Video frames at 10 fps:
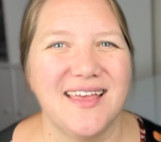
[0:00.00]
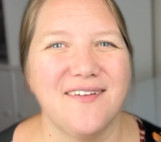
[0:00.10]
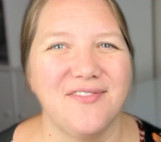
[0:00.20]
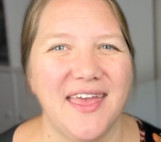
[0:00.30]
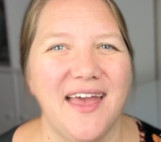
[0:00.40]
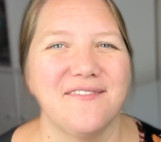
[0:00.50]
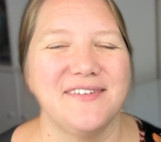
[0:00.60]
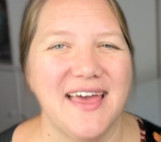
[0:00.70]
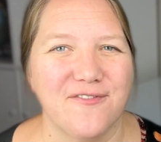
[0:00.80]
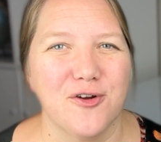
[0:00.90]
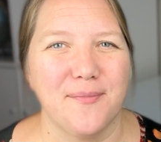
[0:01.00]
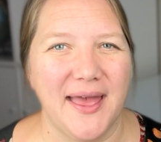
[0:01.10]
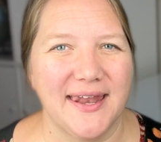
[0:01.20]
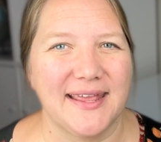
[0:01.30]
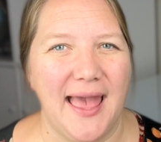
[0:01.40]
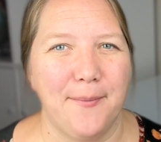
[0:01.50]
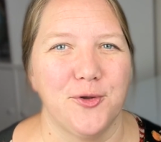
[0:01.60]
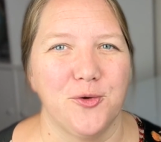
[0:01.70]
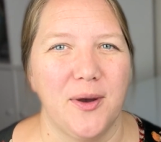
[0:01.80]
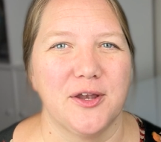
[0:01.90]
if they have never been a
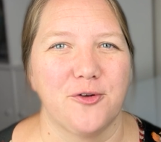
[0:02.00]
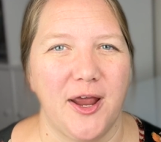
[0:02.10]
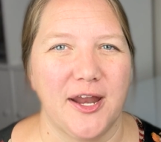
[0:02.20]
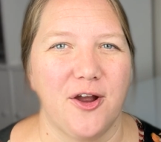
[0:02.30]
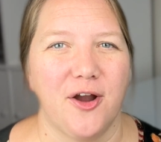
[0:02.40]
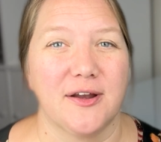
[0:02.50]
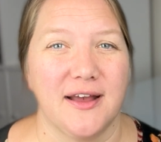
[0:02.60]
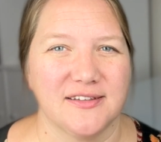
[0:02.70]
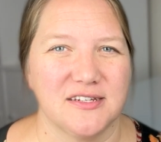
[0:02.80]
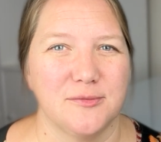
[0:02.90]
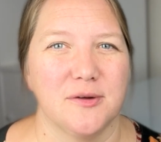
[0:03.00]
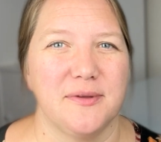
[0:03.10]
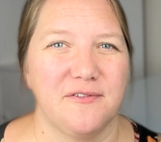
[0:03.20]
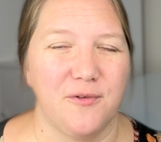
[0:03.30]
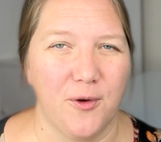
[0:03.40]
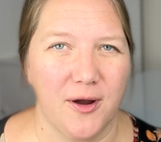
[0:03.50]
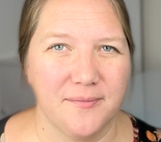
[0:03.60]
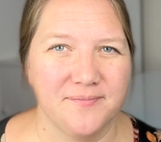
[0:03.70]
Capital One credit card customer before.